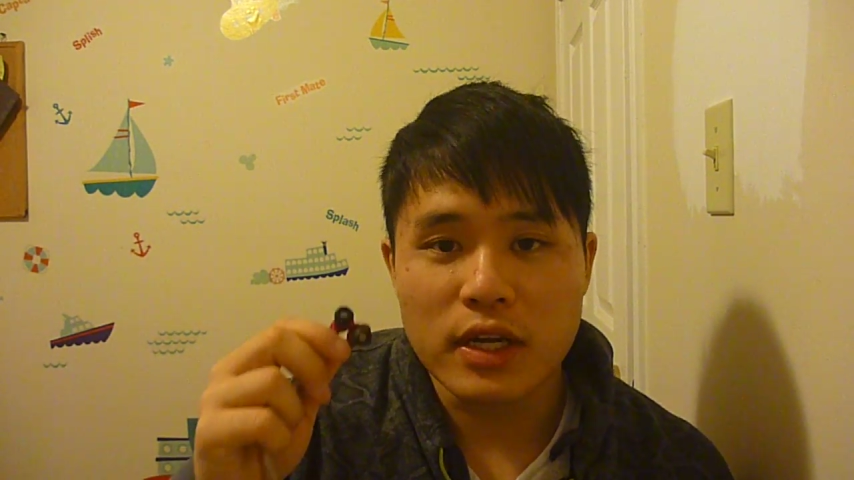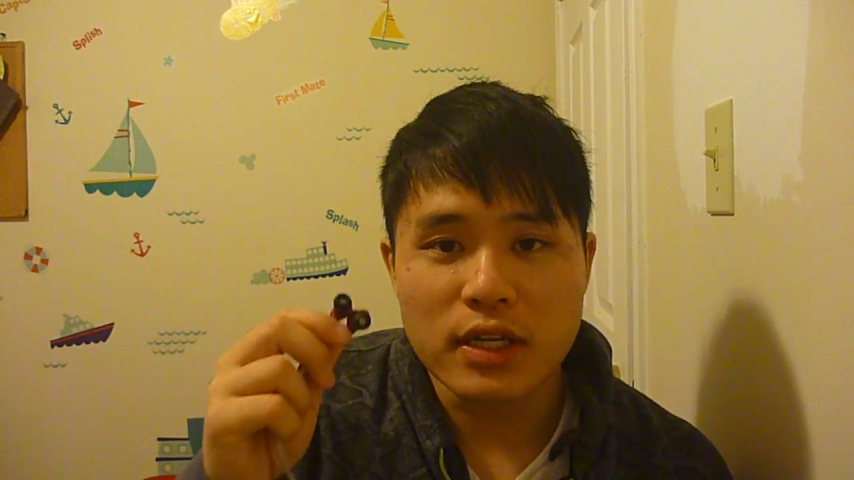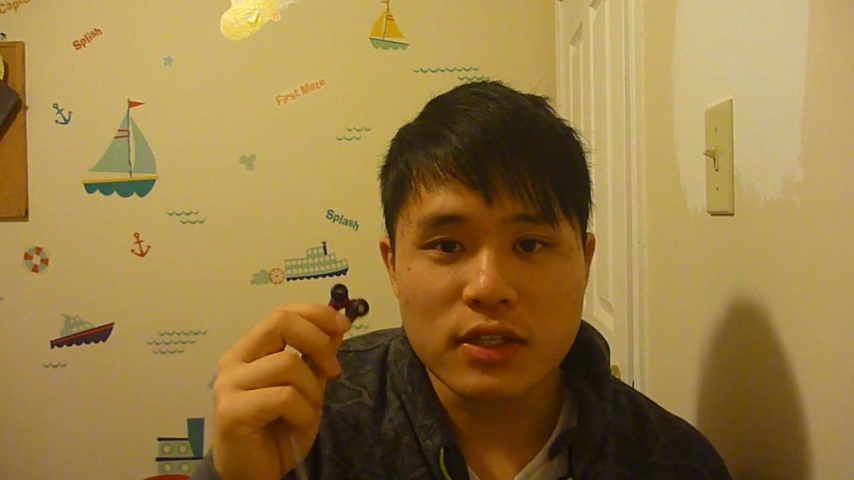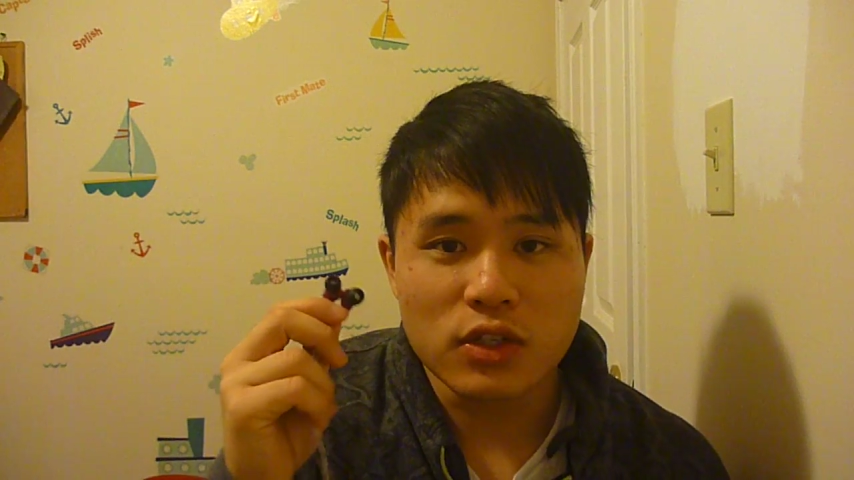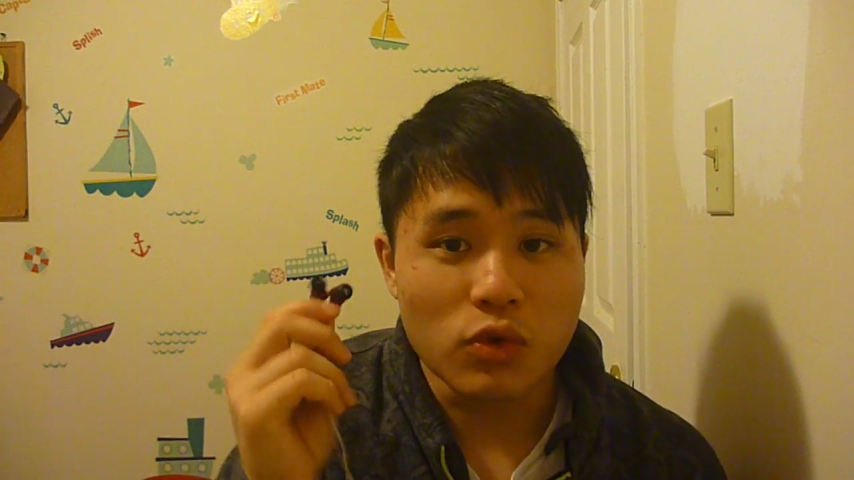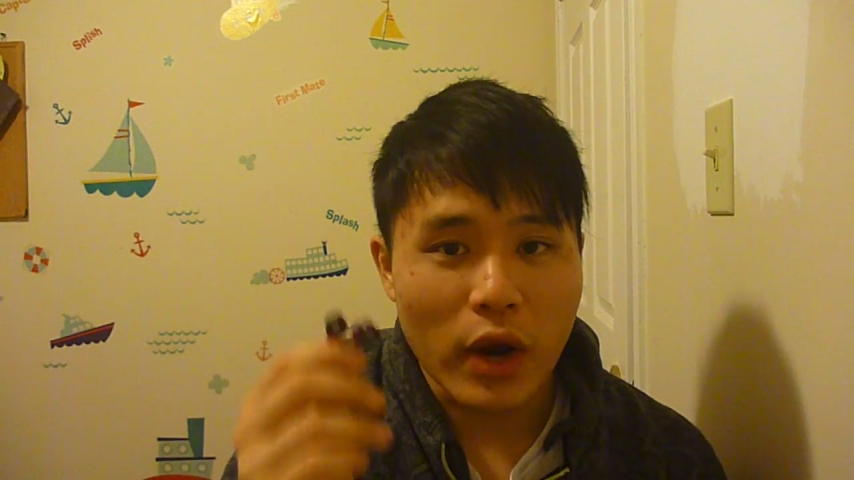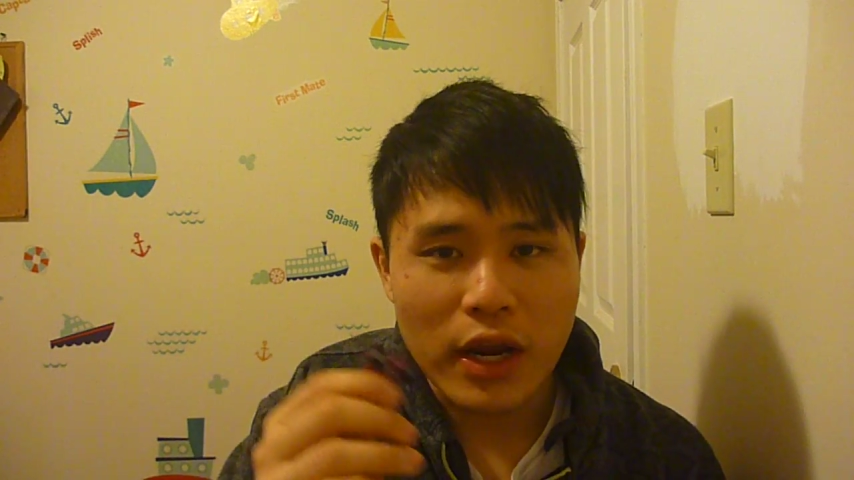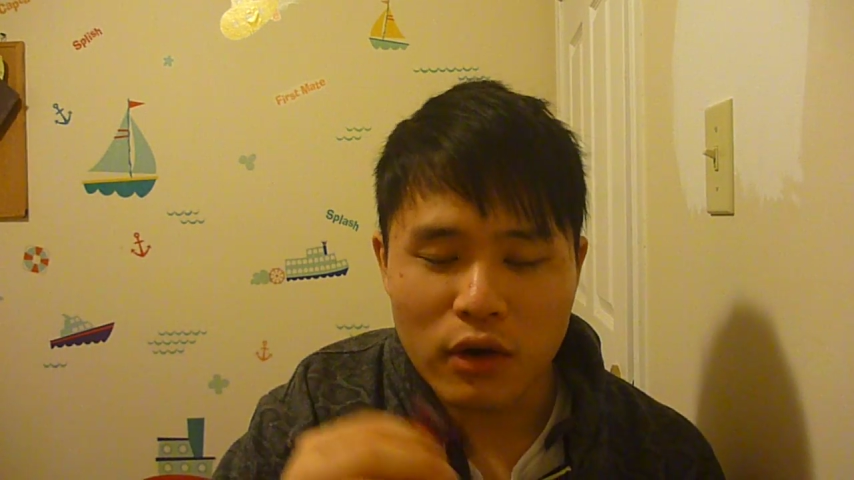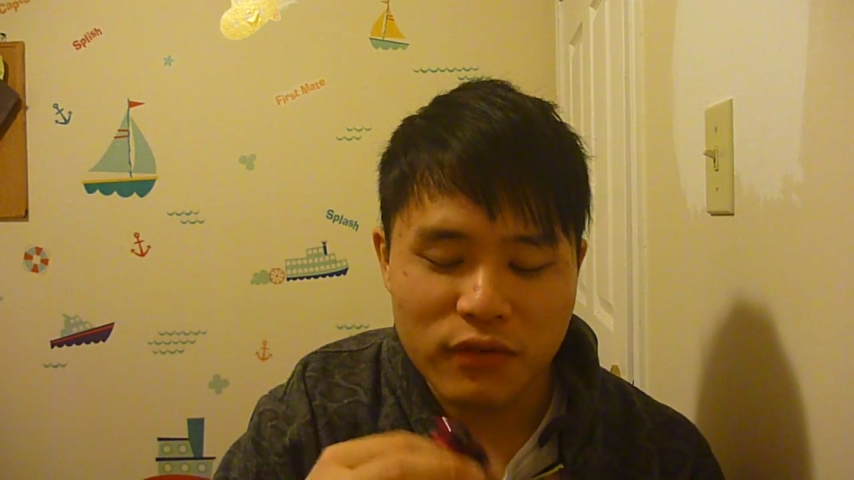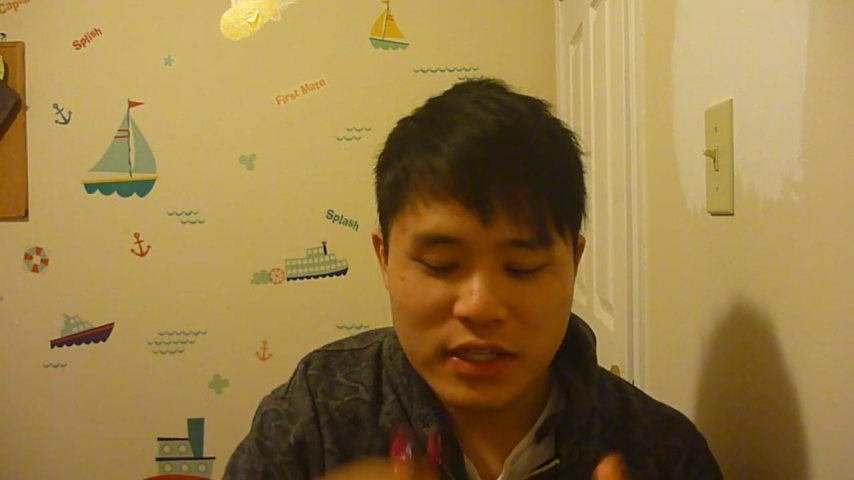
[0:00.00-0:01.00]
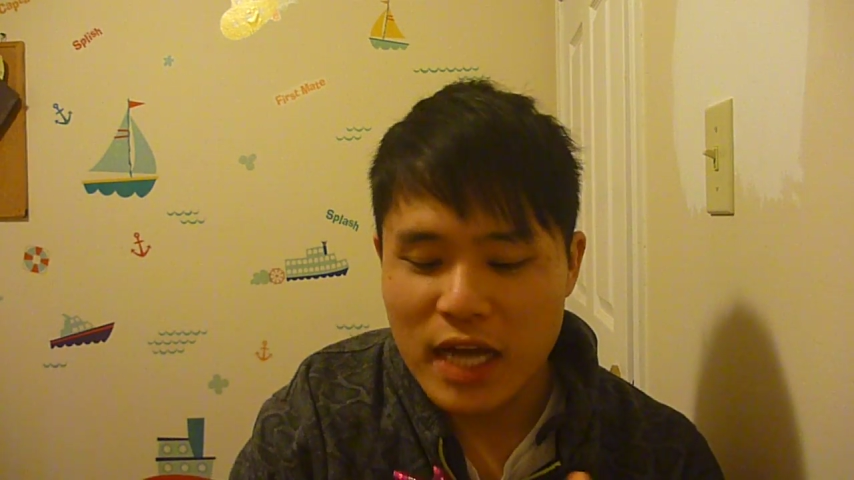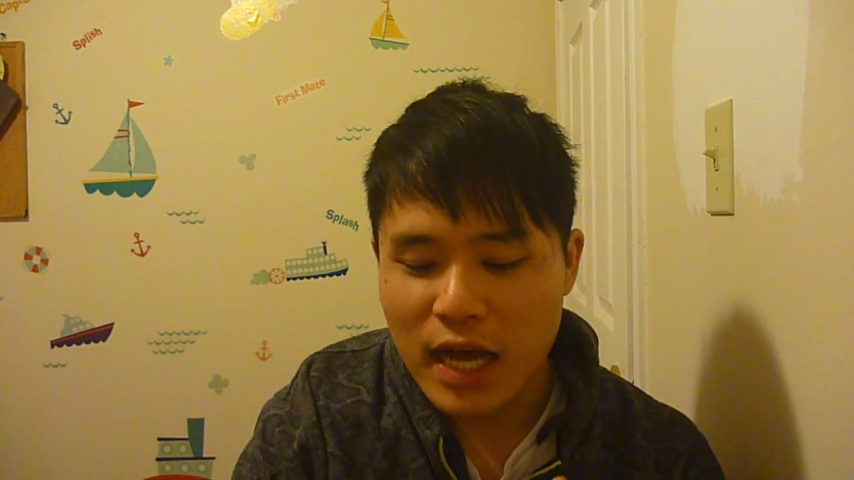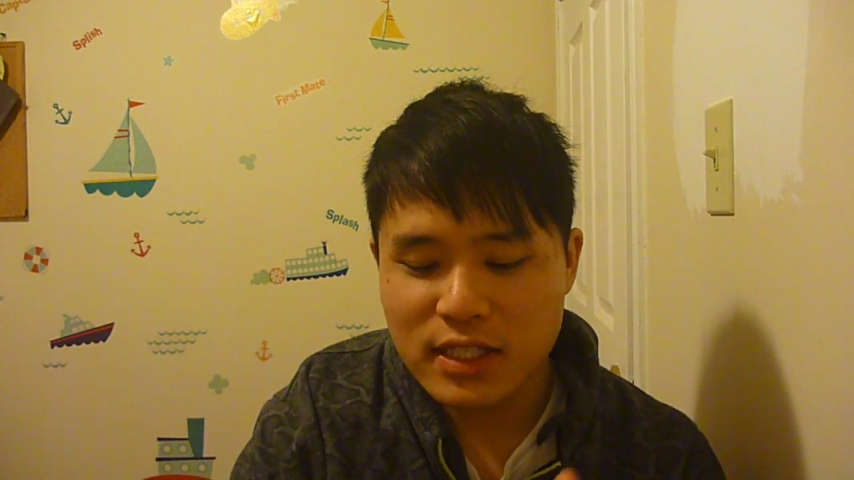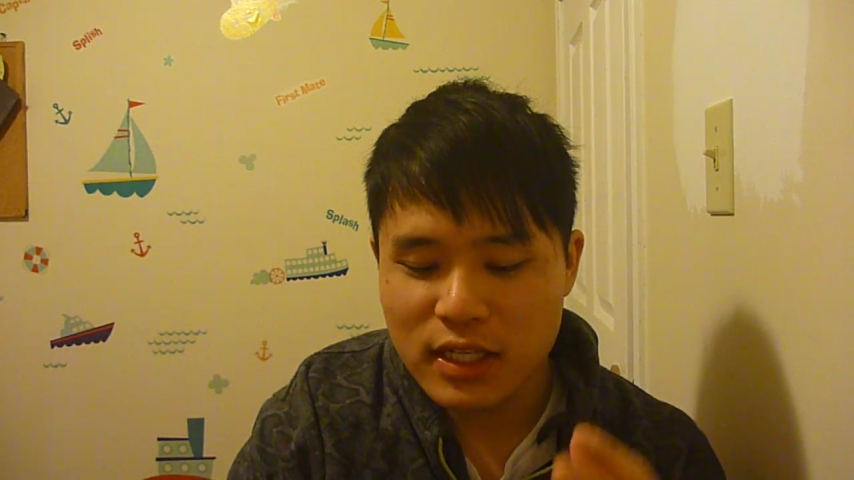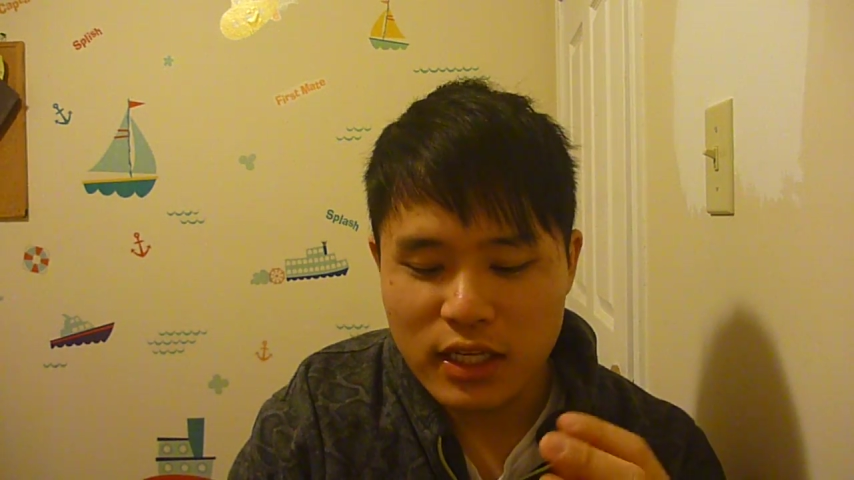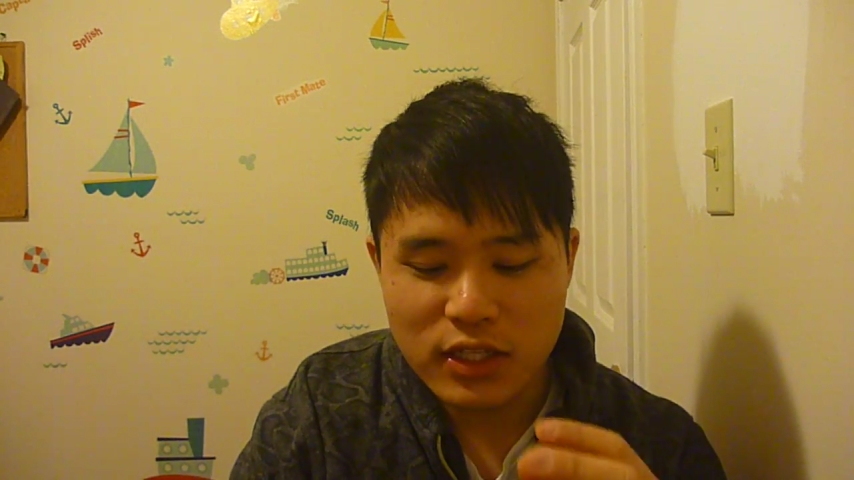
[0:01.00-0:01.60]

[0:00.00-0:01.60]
is great or fantastic.